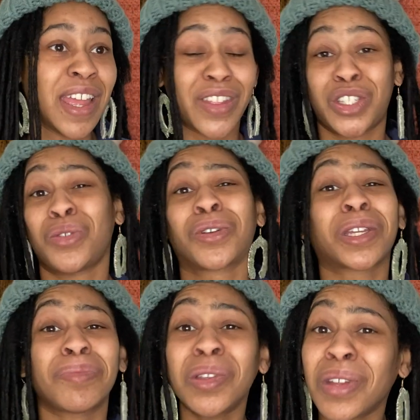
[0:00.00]
that you are
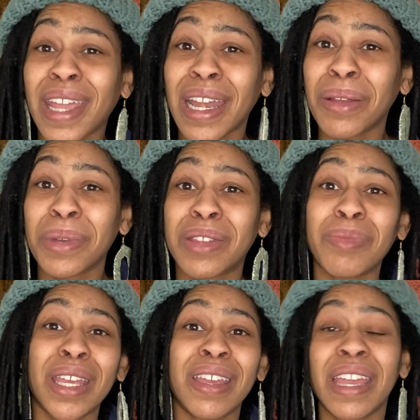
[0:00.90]
communicating with
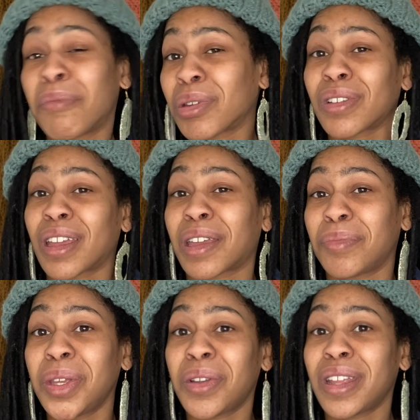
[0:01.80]
me and building a
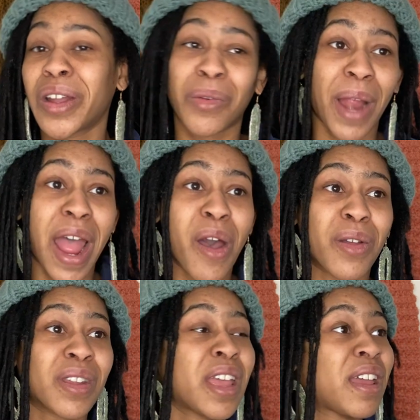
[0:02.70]
community around